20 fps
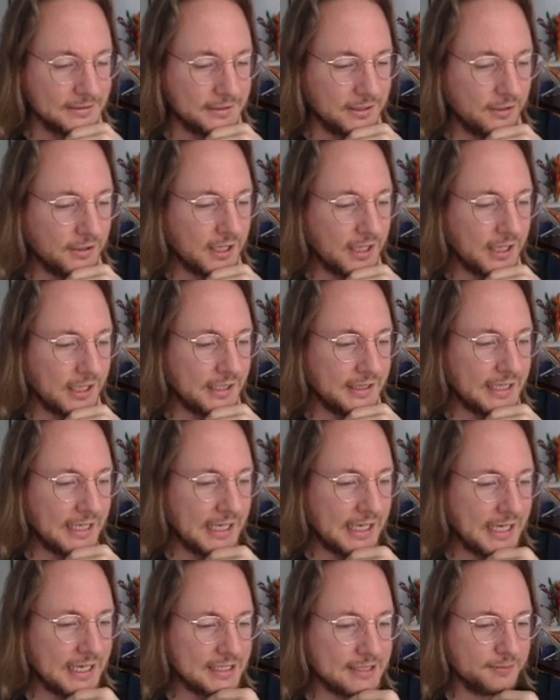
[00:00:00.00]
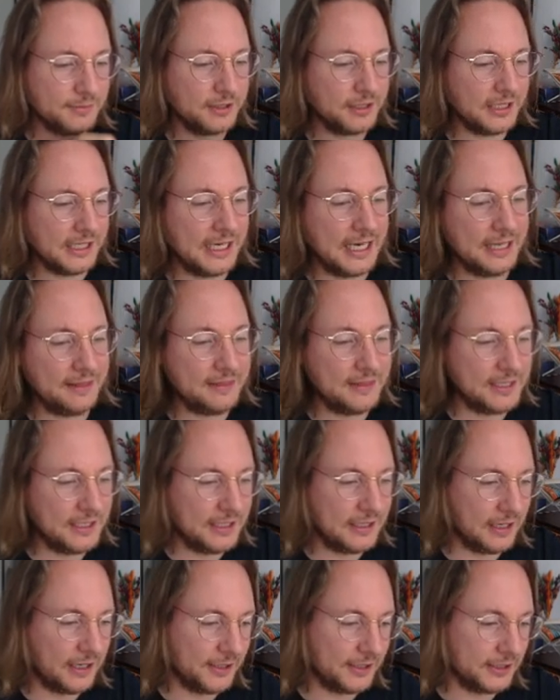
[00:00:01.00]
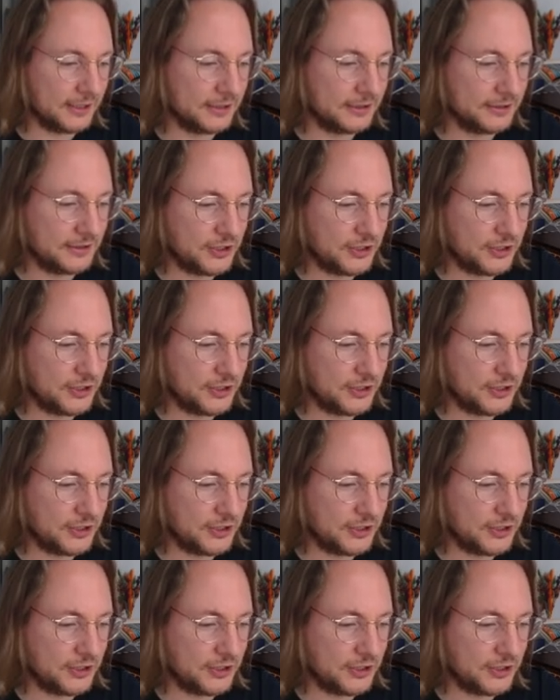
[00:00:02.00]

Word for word: Okay, in that case, I'm gonna get the other